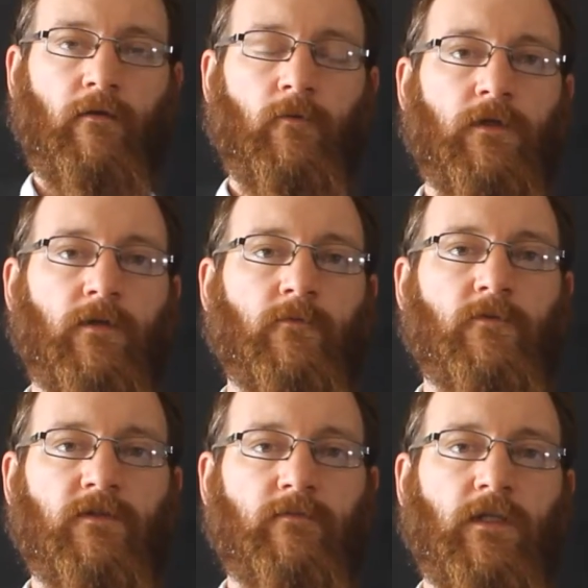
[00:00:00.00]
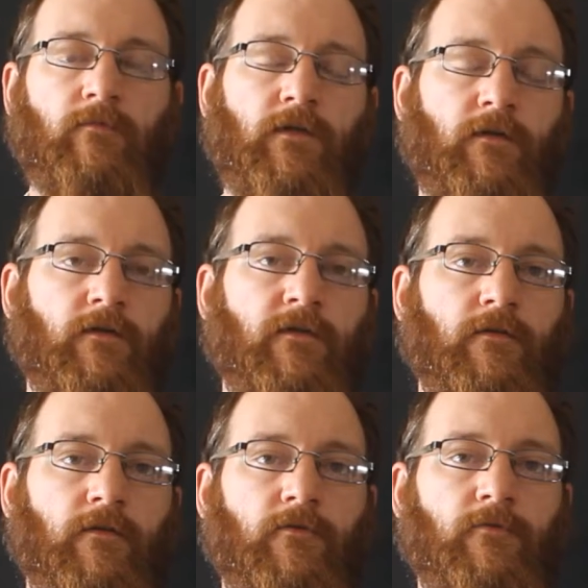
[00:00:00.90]
welcome to Easy Mathematics and
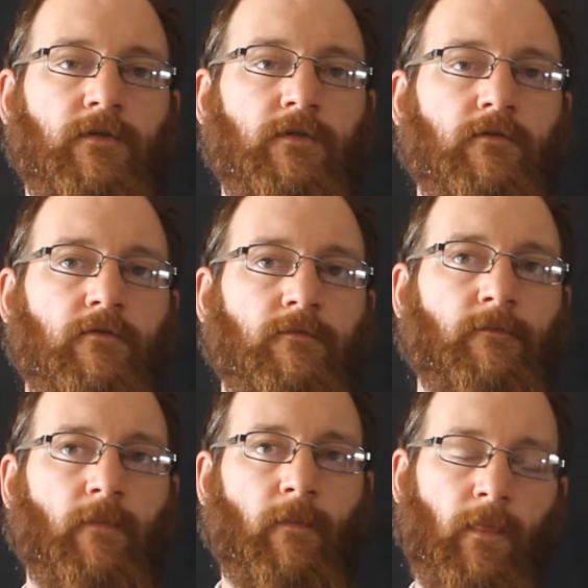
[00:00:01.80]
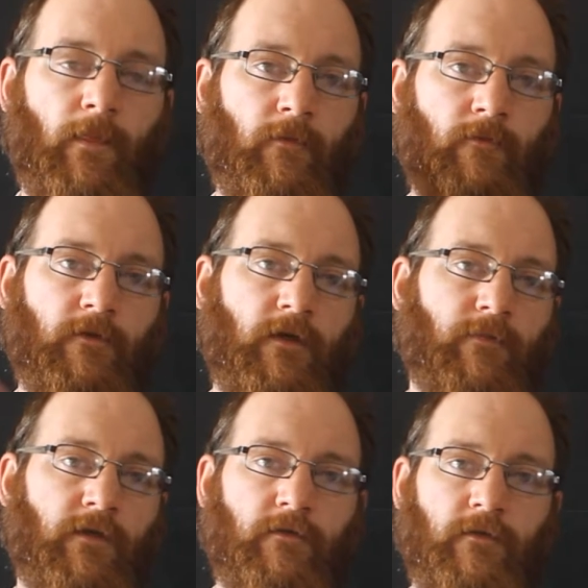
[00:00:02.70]
a new video for the
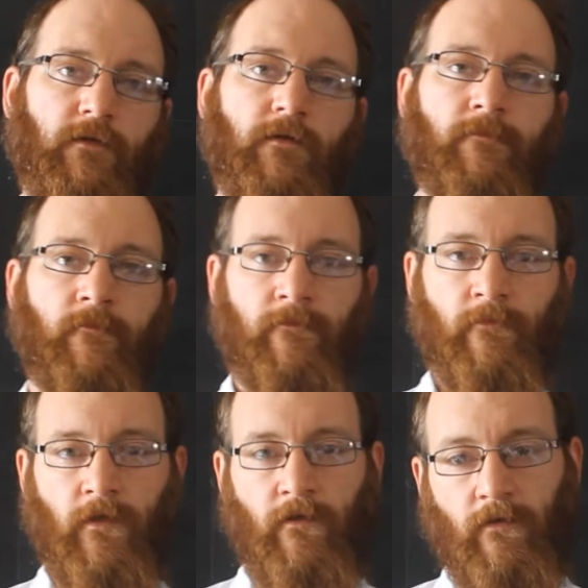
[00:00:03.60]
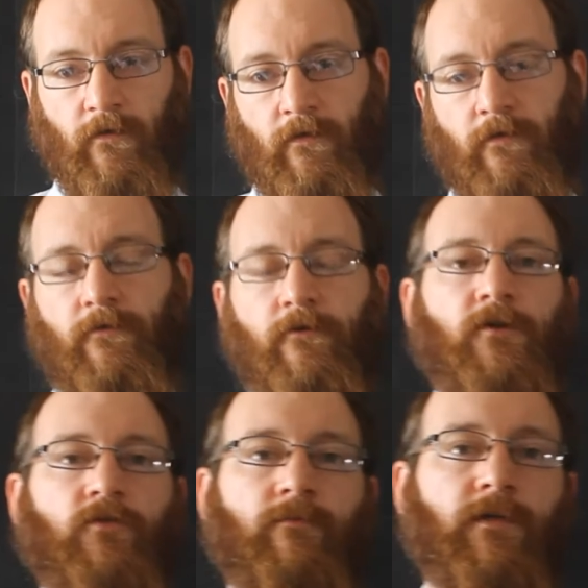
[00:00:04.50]
MIT
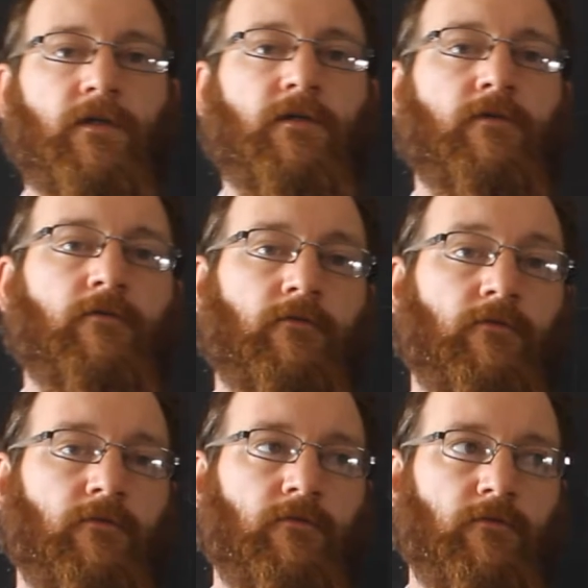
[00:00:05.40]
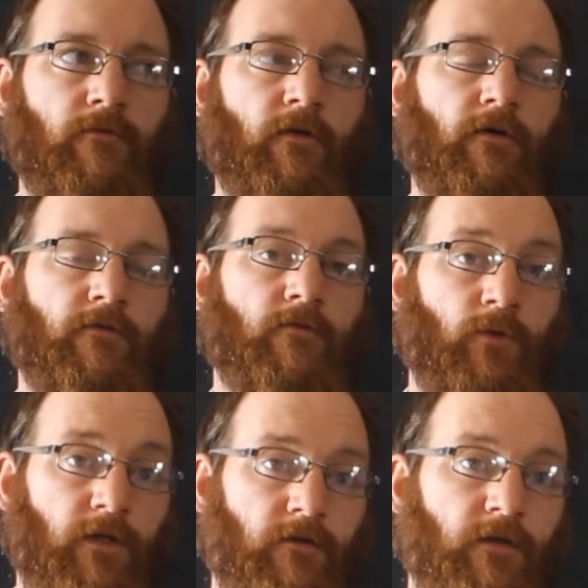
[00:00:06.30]
Integration Bee
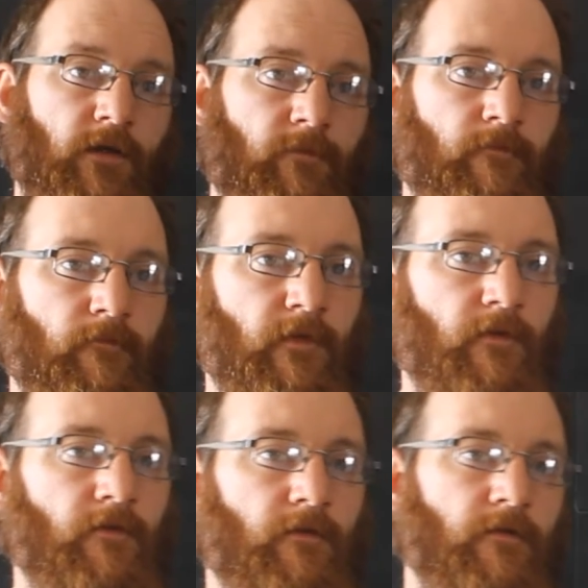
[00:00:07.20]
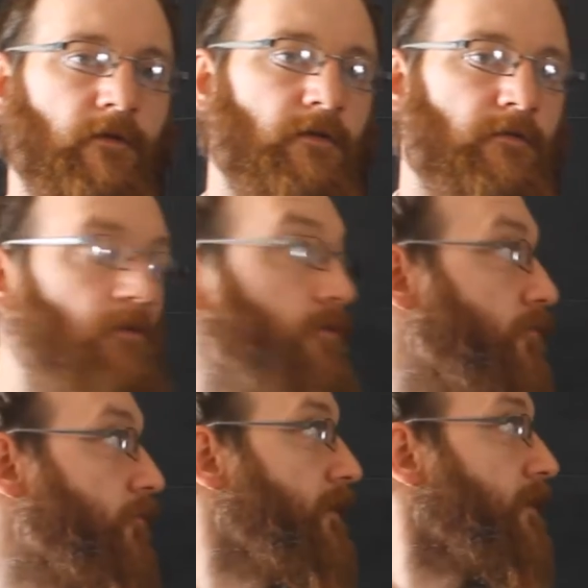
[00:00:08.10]
2020. These three